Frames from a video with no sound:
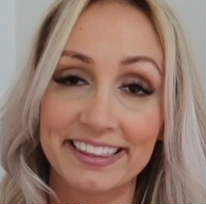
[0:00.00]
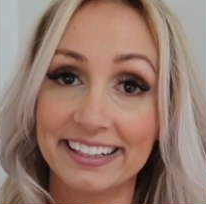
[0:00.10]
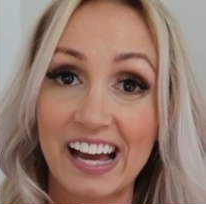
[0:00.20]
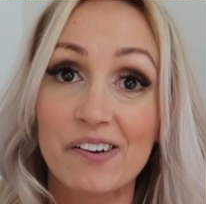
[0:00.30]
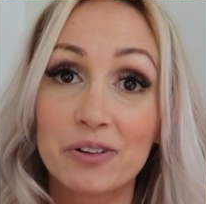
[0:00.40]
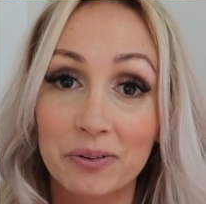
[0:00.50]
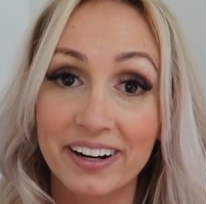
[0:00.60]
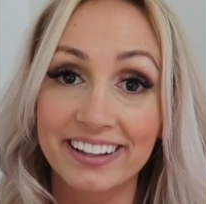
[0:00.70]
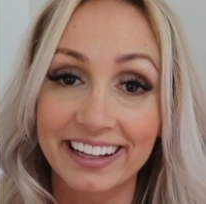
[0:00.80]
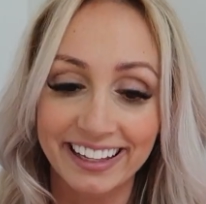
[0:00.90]
think I would
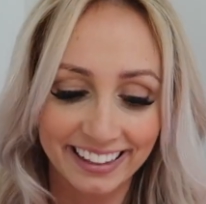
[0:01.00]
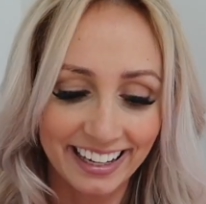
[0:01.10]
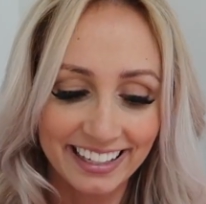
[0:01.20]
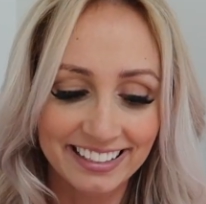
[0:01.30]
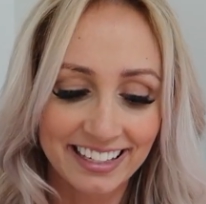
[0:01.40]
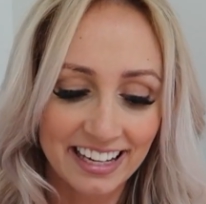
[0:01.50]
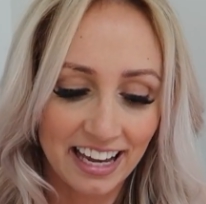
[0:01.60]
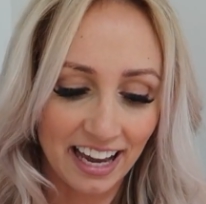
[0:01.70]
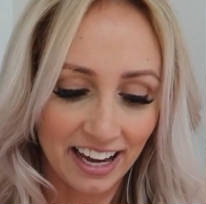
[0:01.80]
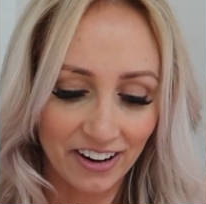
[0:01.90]
wear it like that
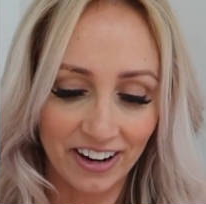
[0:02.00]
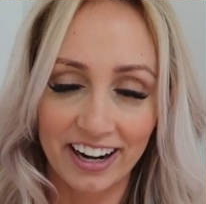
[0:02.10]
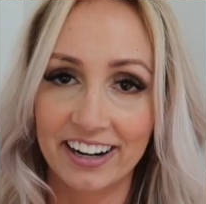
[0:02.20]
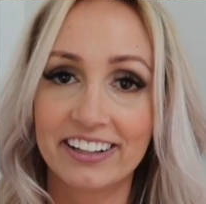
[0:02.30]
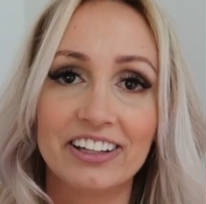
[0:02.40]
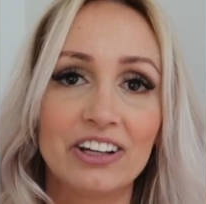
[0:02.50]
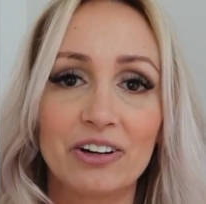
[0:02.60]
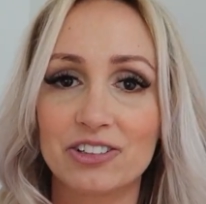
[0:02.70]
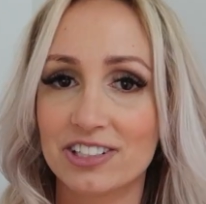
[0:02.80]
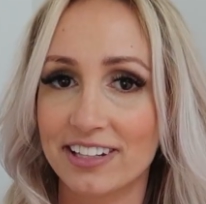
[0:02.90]
or you
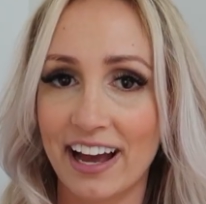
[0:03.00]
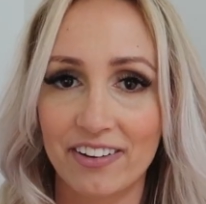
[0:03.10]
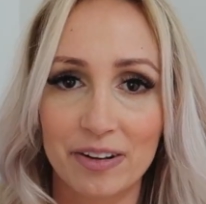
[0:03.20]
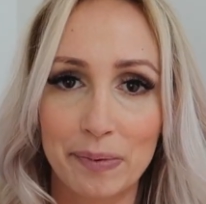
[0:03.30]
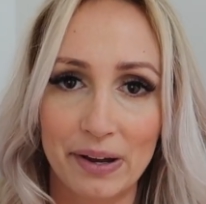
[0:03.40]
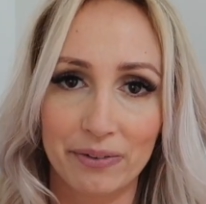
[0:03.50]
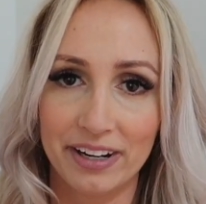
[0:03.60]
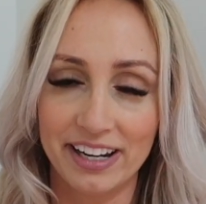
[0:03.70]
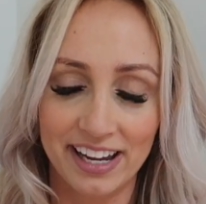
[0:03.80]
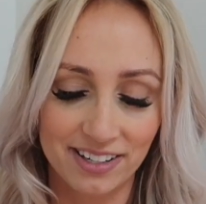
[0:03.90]
know just out and about
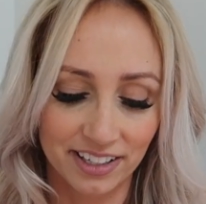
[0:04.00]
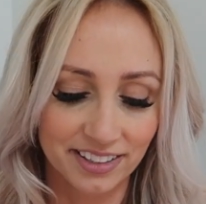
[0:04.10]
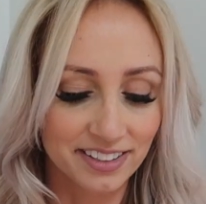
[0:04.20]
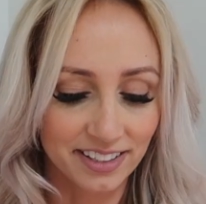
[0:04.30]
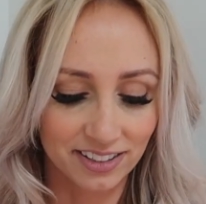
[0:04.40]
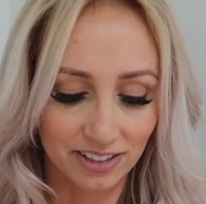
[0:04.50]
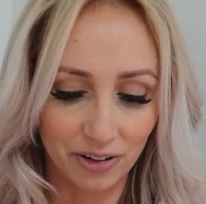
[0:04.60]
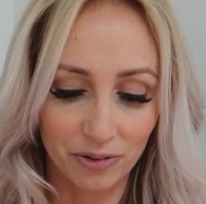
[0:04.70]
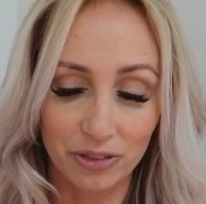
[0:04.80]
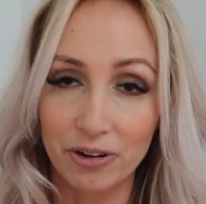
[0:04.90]
running errands.
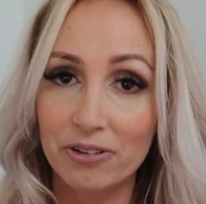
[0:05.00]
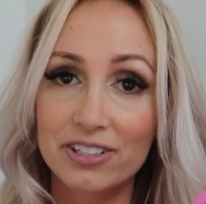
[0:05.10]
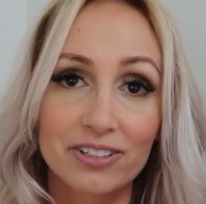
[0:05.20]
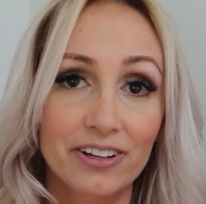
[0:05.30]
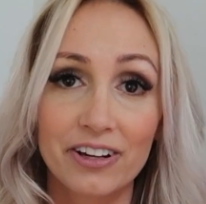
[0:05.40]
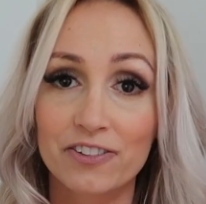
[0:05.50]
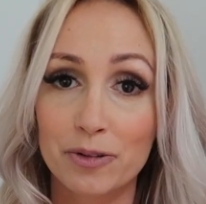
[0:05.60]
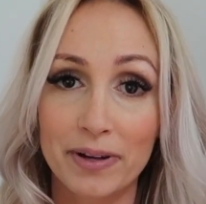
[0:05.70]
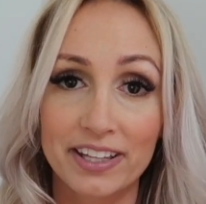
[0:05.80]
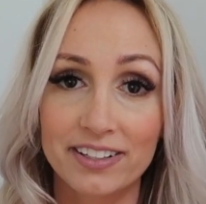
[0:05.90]
So throw this on over
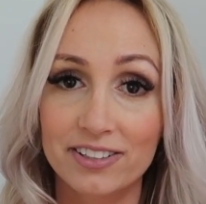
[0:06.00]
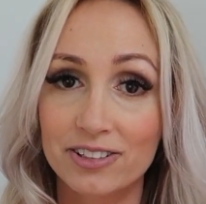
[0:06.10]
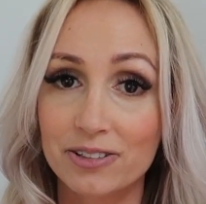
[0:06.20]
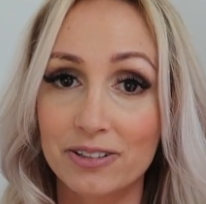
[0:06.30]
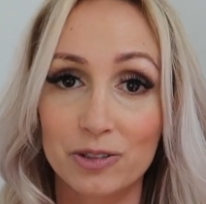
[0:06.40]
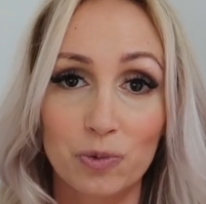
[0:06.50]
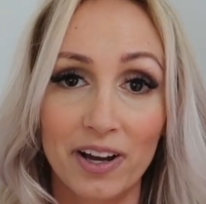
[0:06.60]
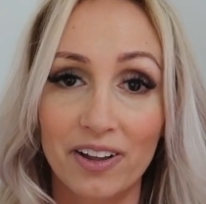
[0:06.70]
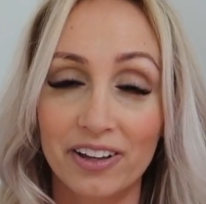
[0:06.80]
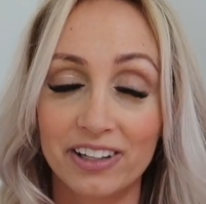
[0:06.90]
a bathing suit as
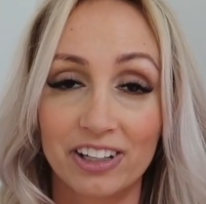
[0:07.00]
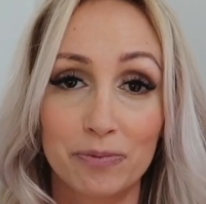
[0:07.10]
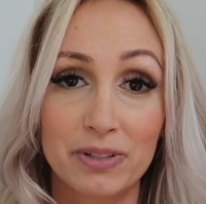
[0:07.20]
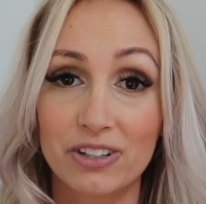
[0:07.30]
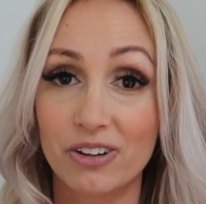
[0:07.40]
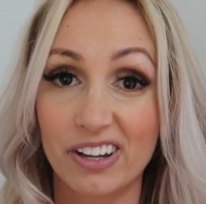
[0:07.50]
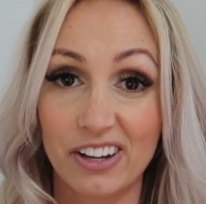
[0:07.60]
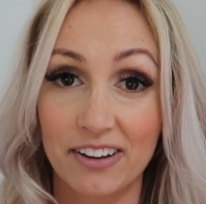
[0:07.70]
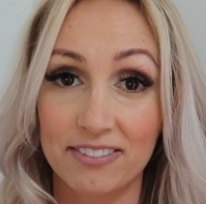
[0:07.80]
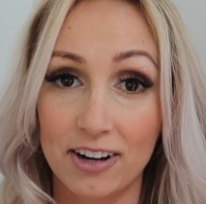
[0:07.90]
well and it could be a great
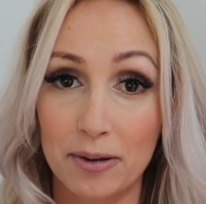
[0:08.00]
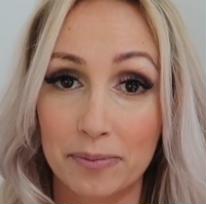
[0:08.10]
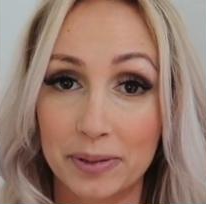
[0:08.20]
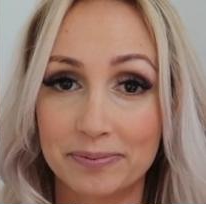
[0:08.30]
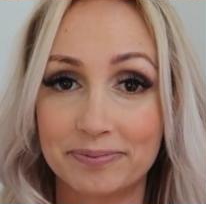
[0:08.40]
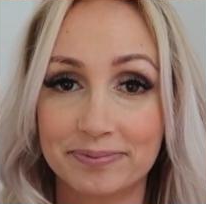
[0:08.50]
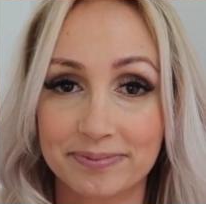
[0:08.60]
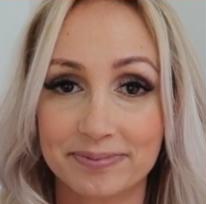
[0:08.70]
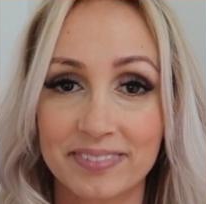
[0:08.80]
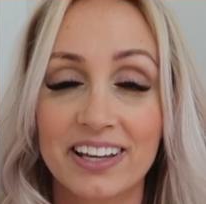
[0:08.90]
cover up.
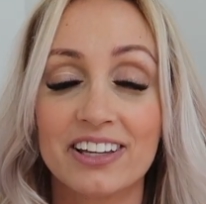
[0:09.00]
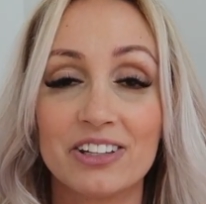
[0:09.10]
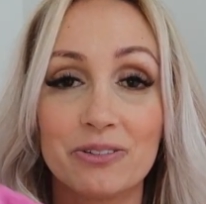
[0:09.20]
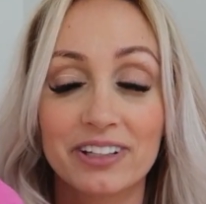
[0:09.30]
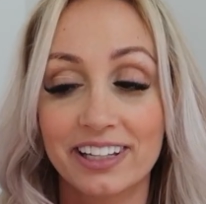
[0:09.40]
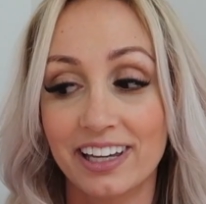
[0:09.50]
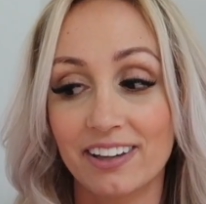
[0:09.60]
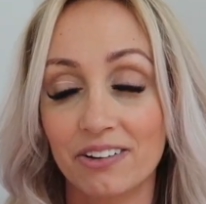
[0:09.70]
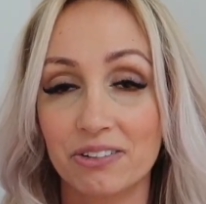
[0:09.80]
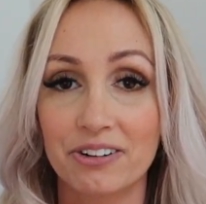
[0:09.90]
You really
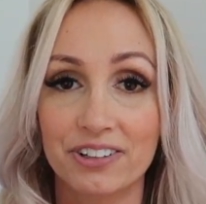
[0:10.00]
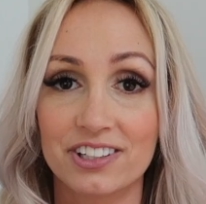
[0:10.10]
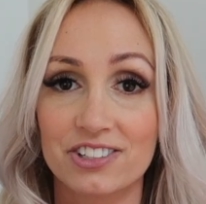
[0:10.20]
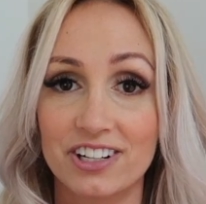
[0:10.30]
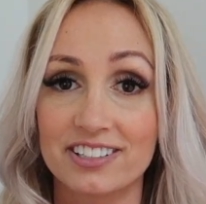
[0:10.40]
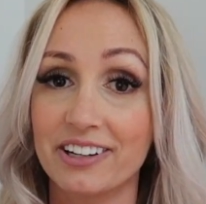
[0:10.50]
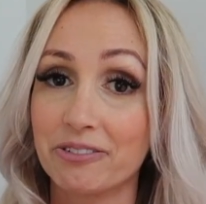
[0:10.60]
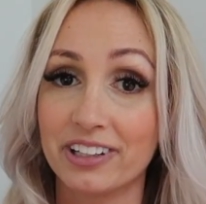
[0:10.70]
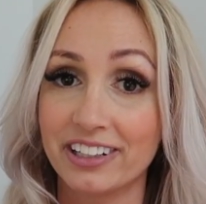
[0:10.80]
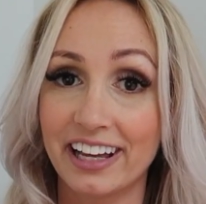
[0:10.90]
can't go wrong with this dress. I
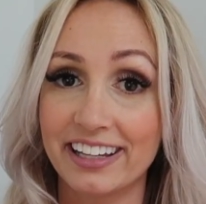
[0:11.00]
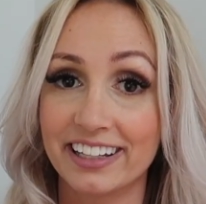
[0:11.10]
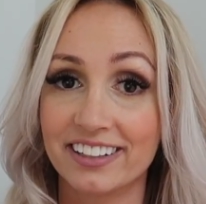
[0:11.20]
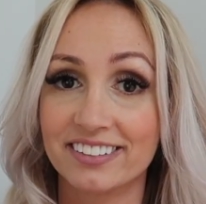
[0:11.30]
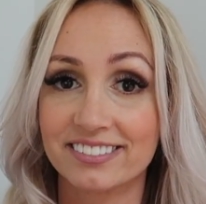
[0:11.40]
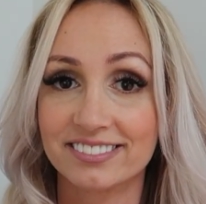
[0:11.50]
really like it.